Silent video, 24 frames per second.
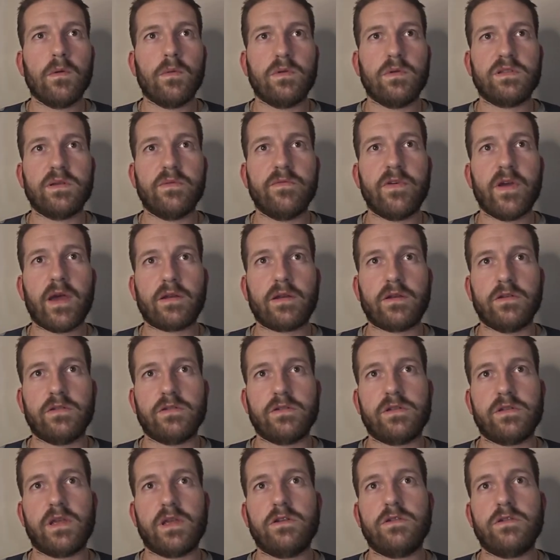Some factors
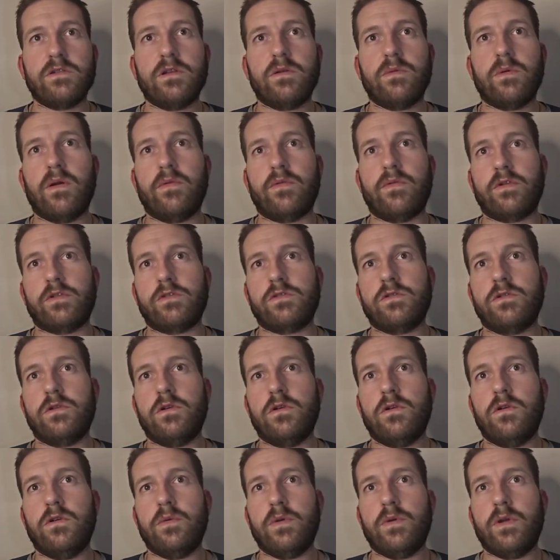are scheduling, we're out of
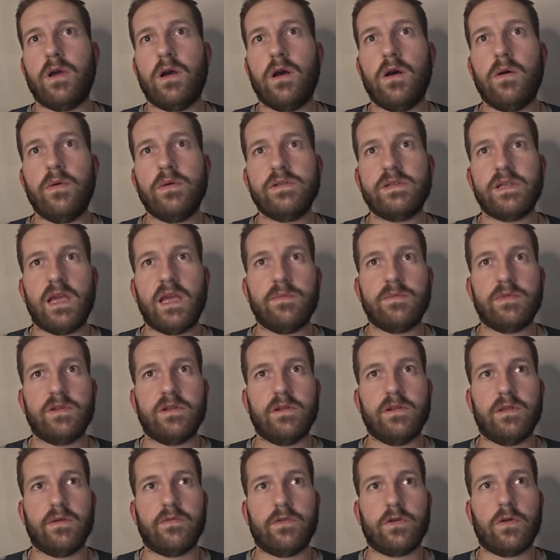control. We always aim to
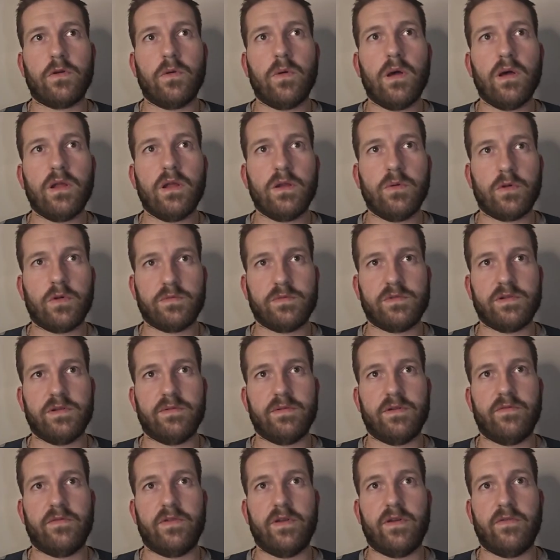deliver quality
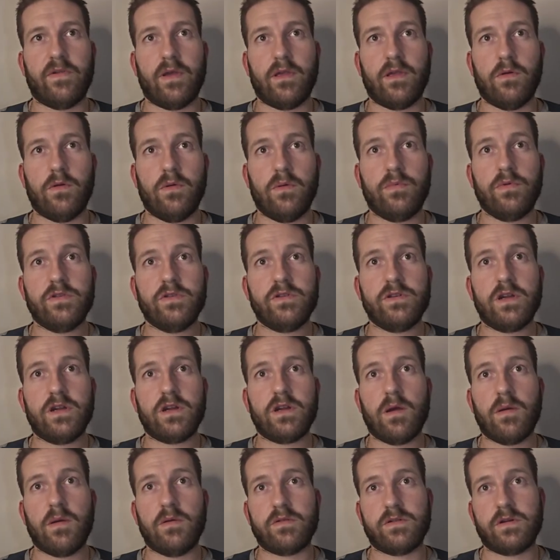workmanship and fair value. We appreciate your
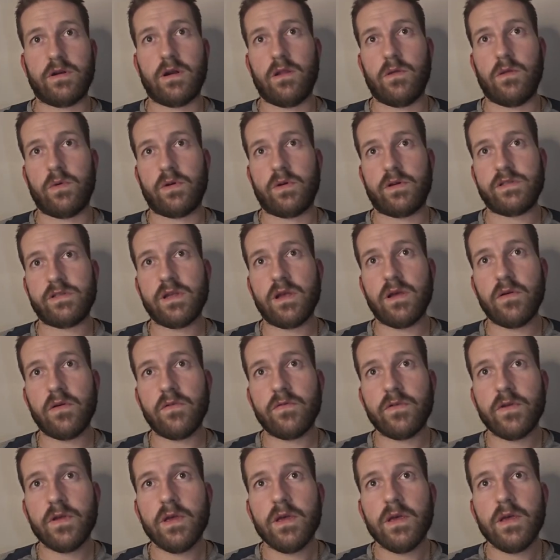comments regarding the work itself
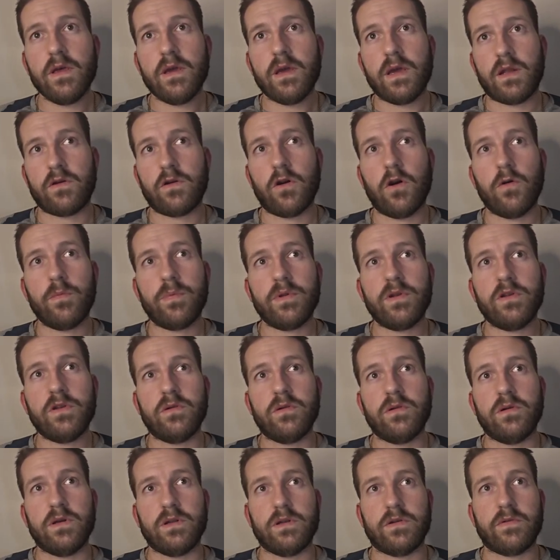and are open
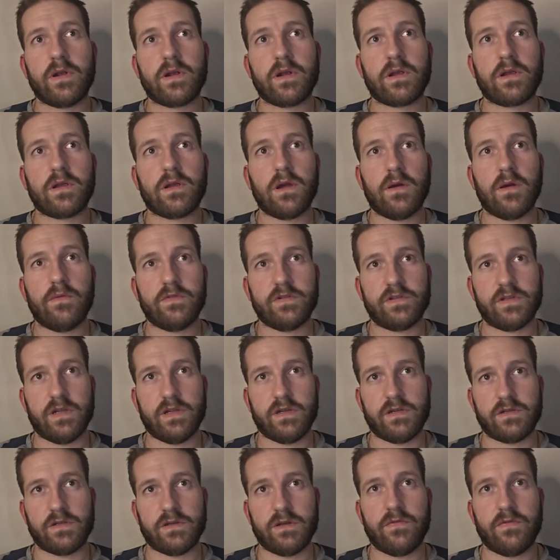to a direct
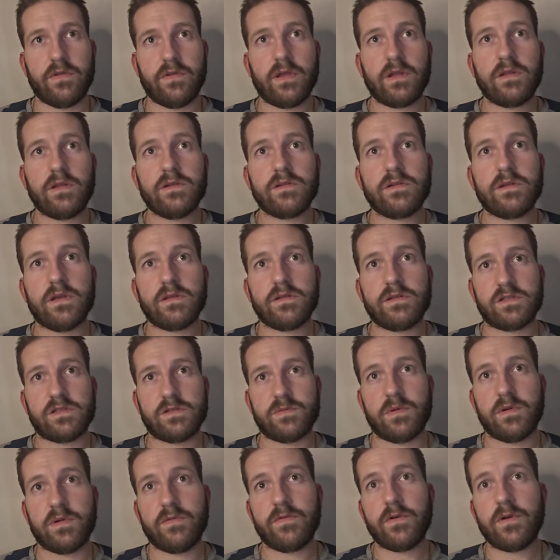conversation. If you'd like to discuss this
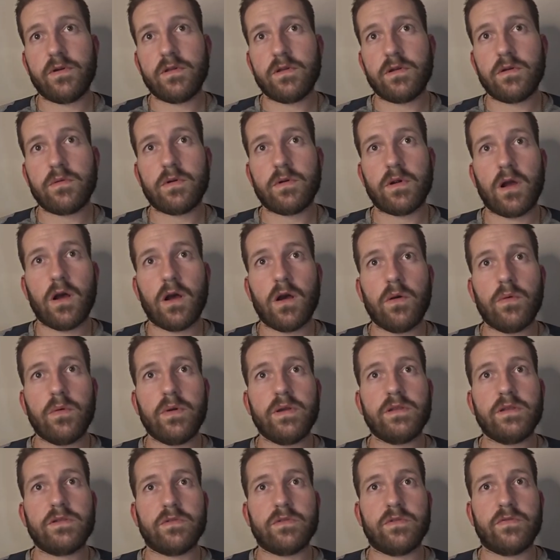experience further, we're
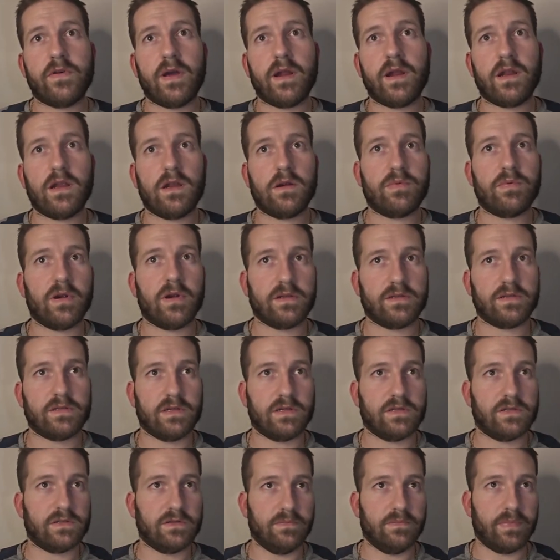always refining our
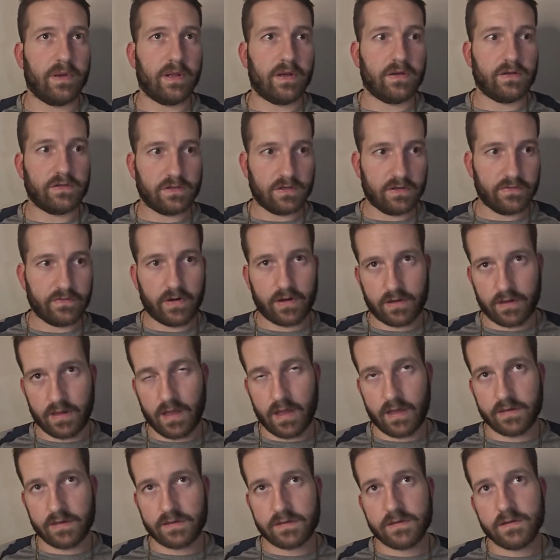process to better serve our
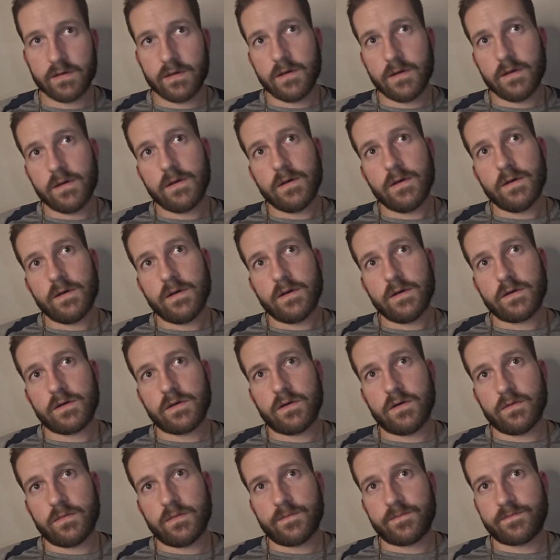clients.
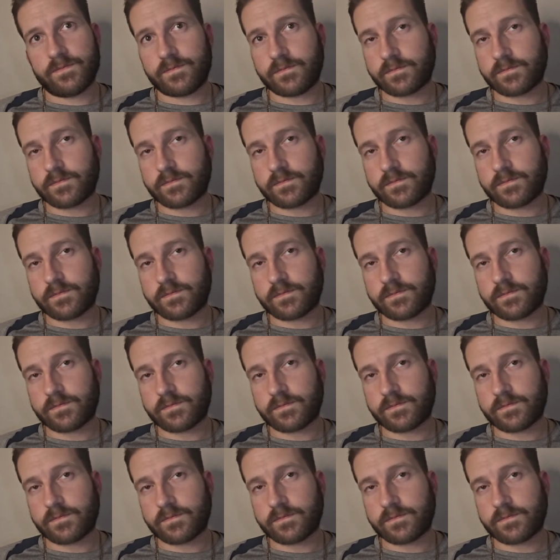So,